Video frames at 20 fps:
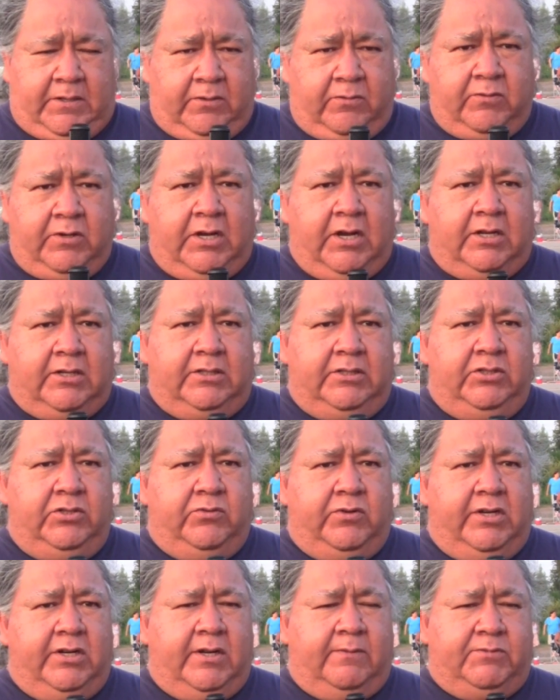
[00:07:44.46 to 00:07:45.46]
we got
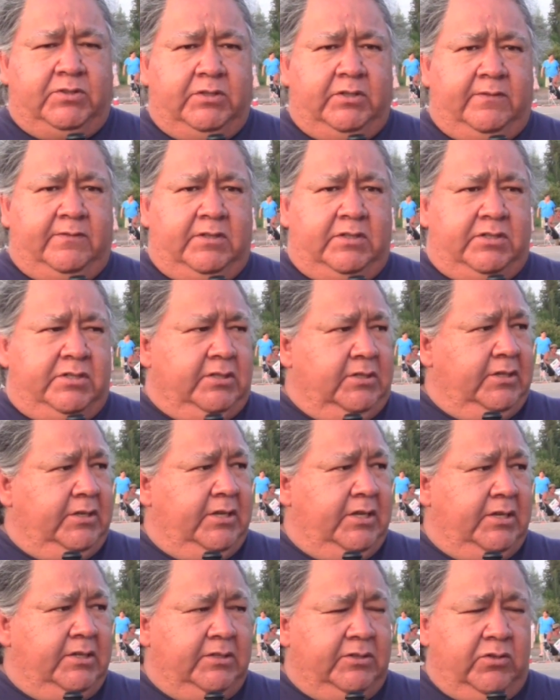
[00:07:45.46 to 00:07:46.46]
UN observers,
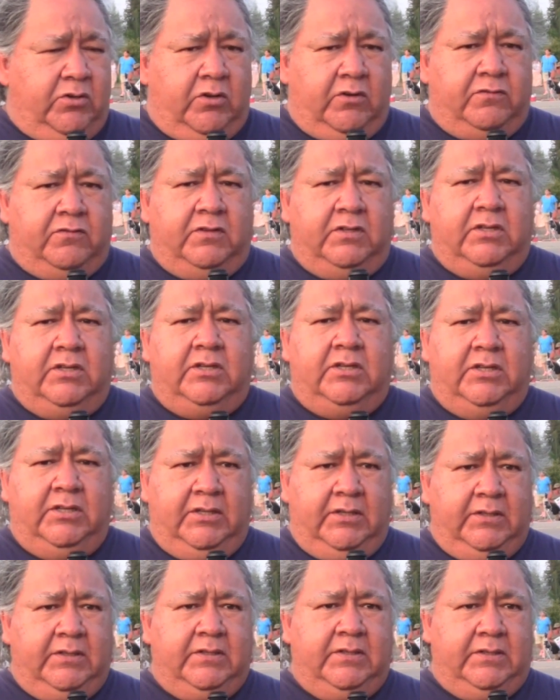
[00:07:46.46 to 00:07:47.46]
and hopefully
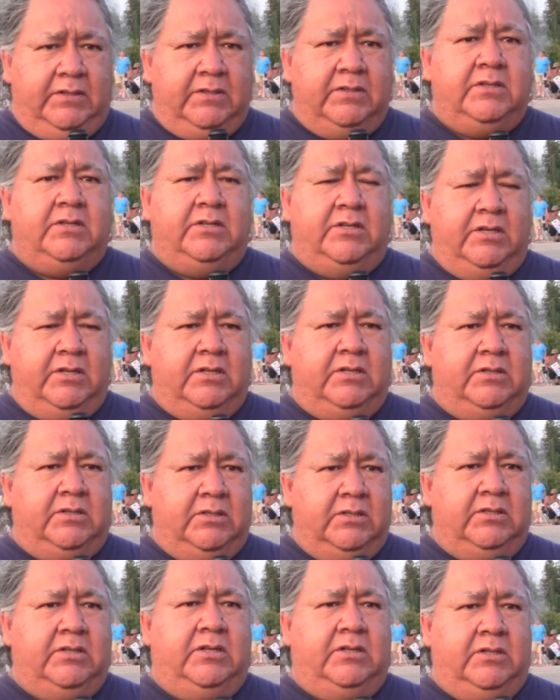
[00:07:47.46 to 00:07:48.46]

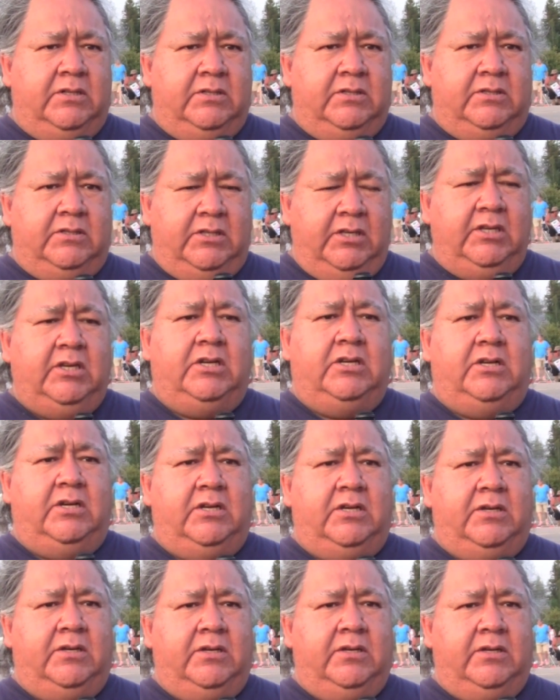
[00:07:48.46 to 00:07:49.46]
they'll think
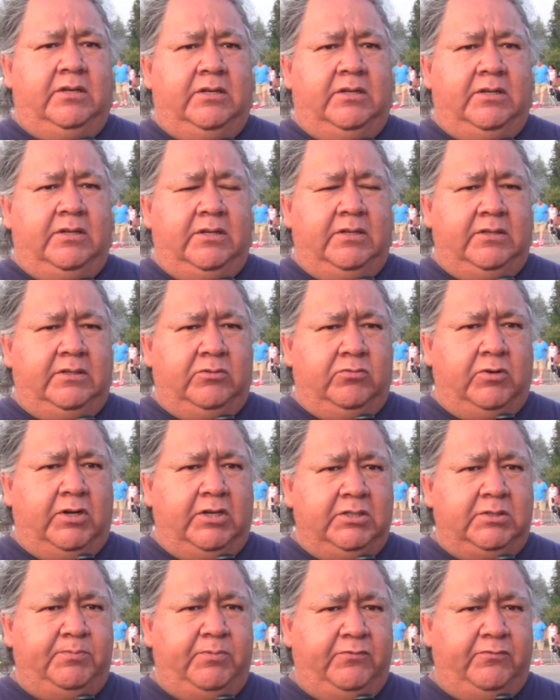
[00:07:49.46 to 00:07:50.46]

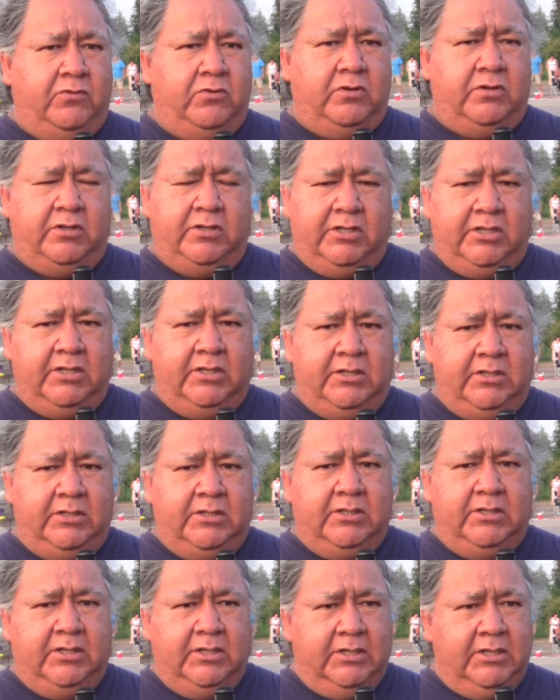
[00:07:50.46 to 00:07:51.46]
twice before they
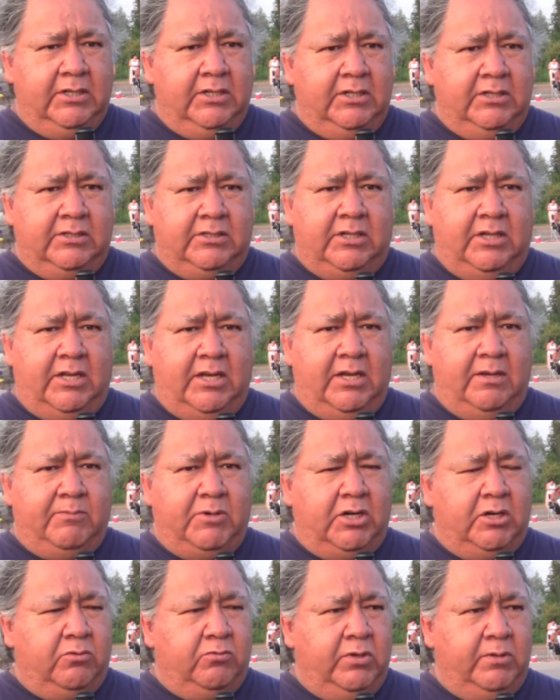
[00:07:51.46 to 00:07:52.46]
slam
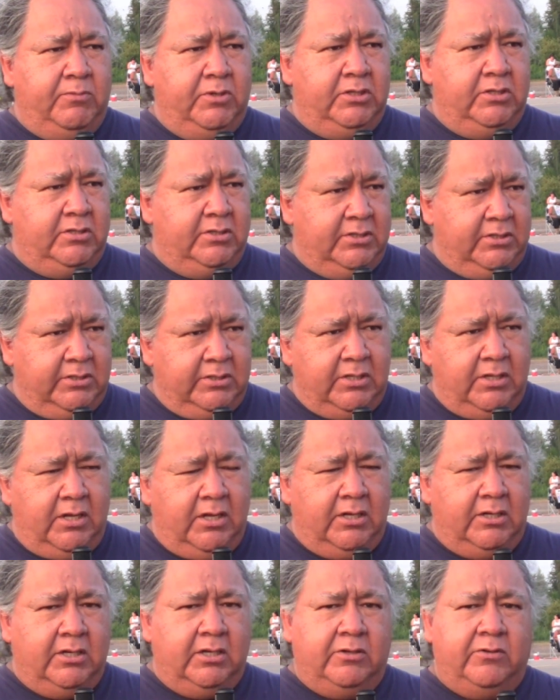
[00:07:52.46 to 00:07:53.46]
our women
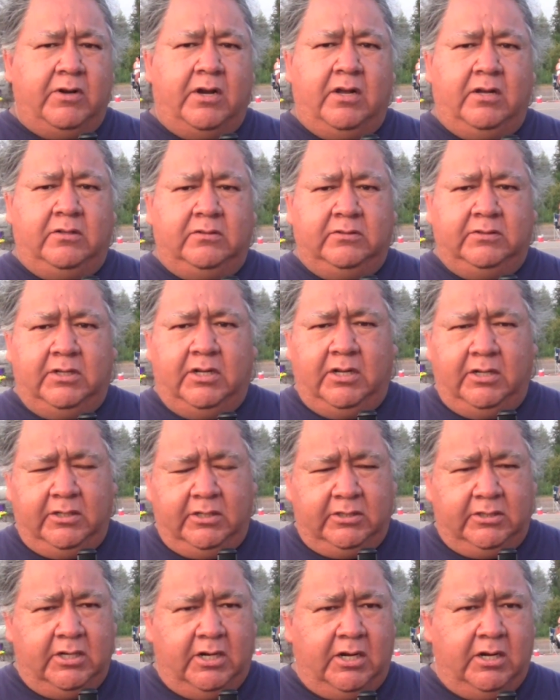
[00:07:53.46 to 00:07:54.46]
on the ground on
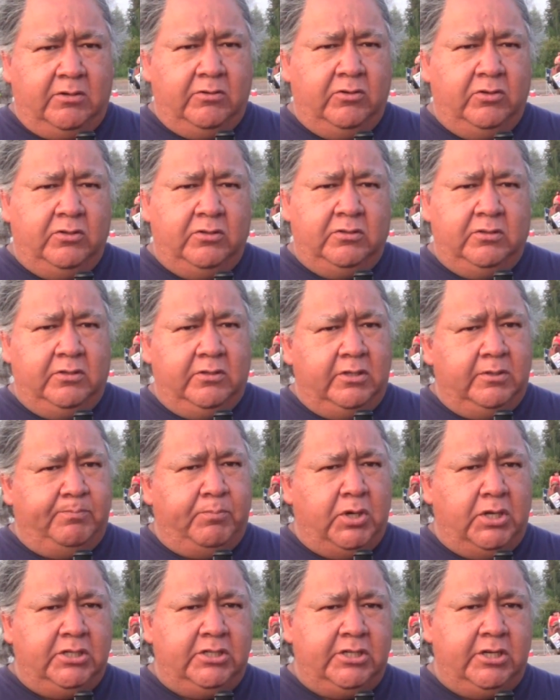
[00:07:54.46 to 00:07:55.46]
the tar road or
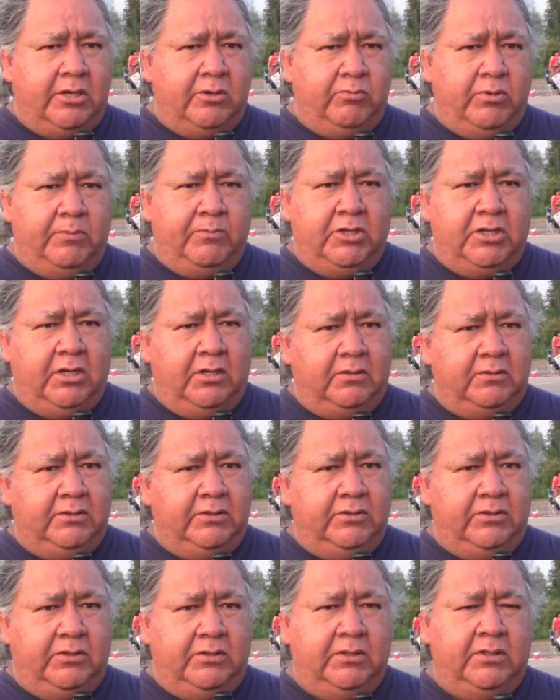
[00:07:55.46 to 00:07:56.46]
punch our women out.
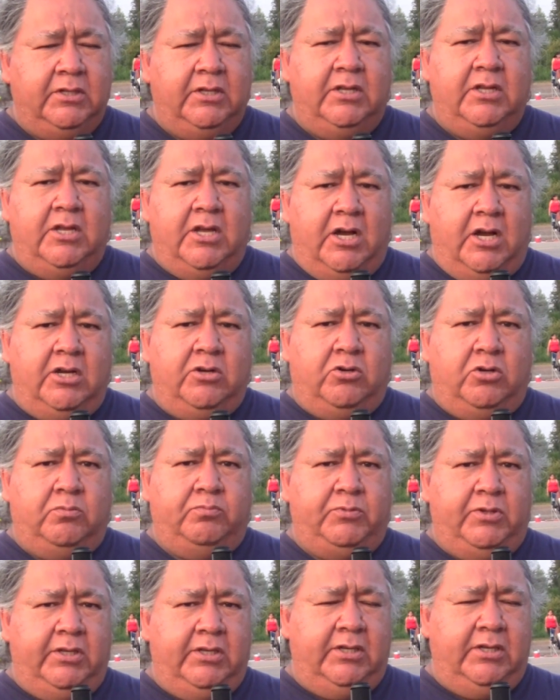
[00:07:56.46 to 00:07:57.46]
I
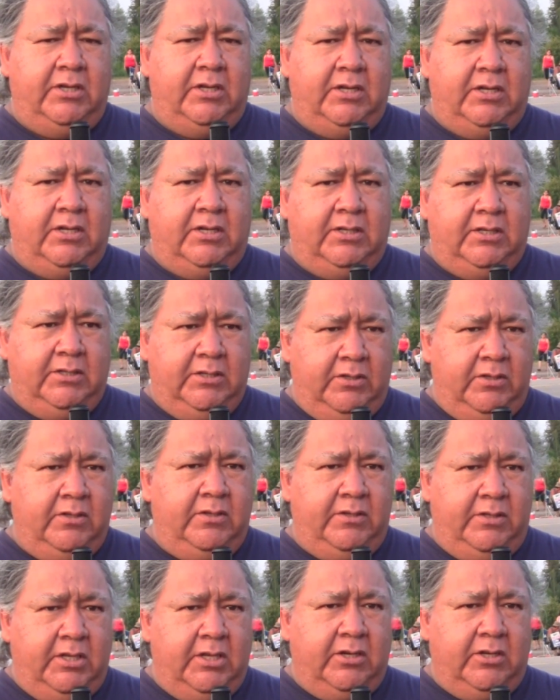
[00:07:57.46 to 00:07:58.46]
hope they're
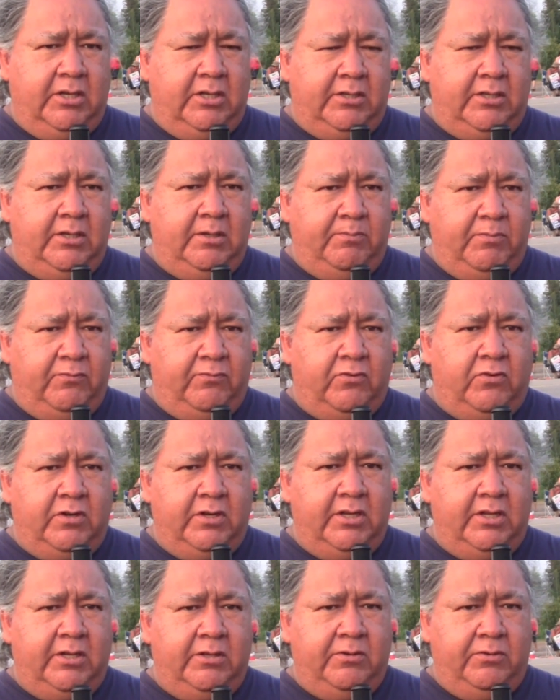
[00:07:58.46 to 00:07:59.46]
gonna think before
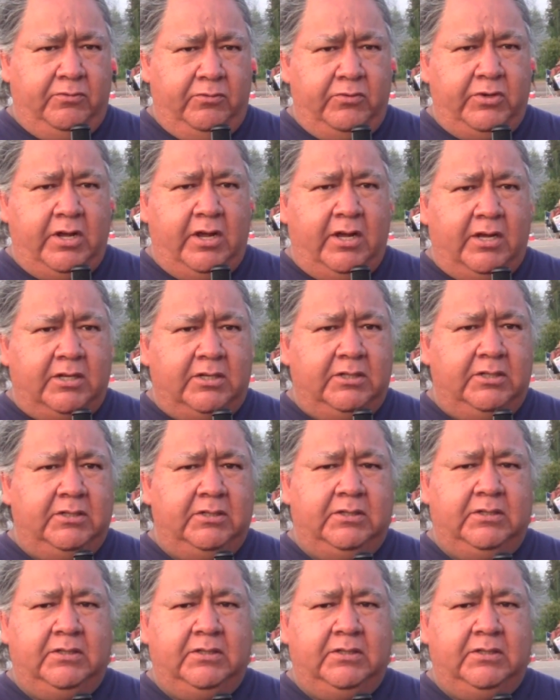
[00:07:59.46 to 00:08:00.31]
they react.